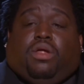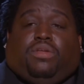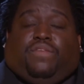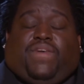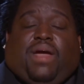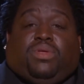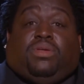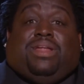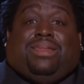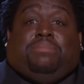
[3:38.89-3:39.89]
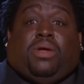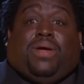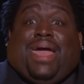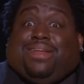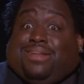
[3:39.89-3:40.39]
You know you fat when you look in the
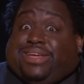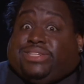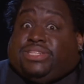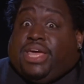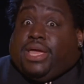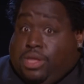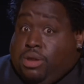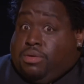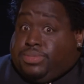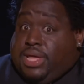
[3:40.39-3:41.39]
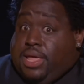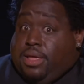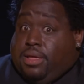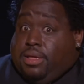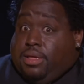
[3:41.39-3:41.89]
mirror, have to look at your dick. You know what I'm
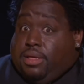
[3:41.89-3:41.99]
saying?